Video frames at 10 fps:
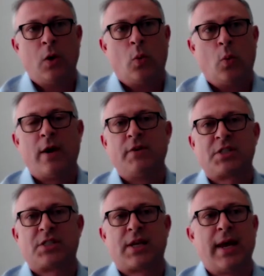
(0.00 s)
We have a
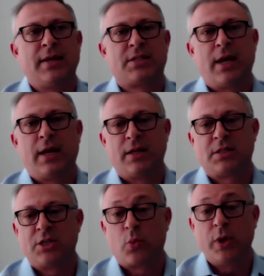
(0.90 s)
sta- saying that
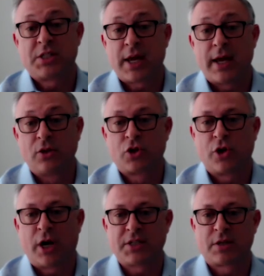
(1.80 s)
says we scale
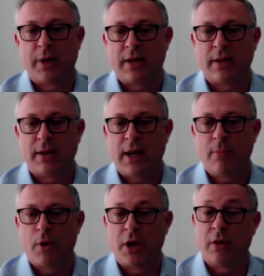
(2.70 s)
trust better than
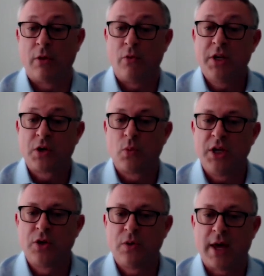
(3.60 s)
anybody, and the reason we
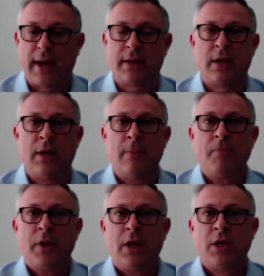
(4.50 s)
do that
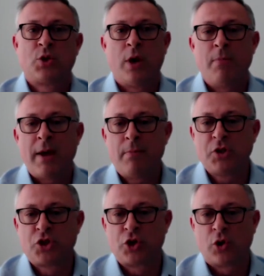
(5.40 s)
is when
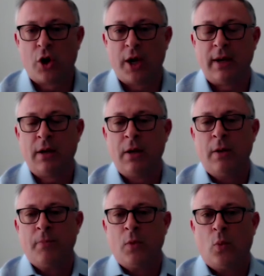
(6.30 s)
members join,
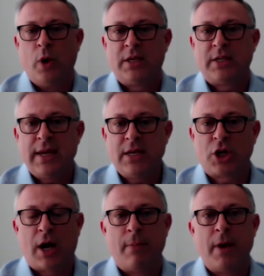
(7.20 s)
we teach
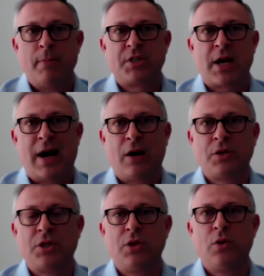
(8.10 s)
our members how
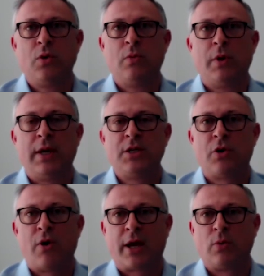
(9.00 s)
to
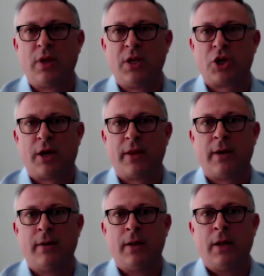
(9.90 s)
interact with each
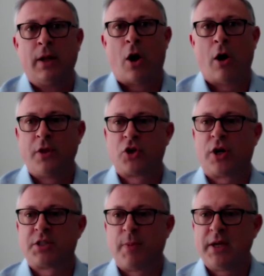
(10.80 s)
other on the
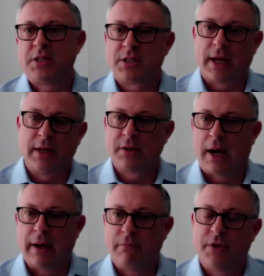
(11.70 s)
trust basis. I, de-
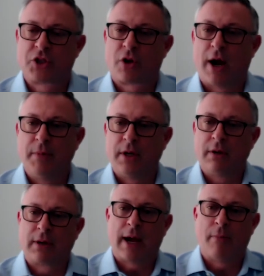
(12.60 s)
I described it,
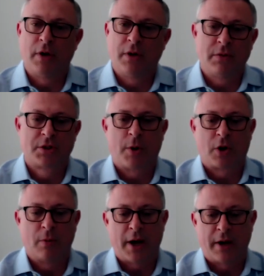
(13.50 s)
and Cameron spoke
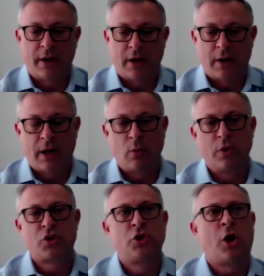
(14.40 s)
about it, and, and
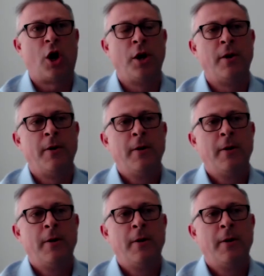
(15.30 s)
with John.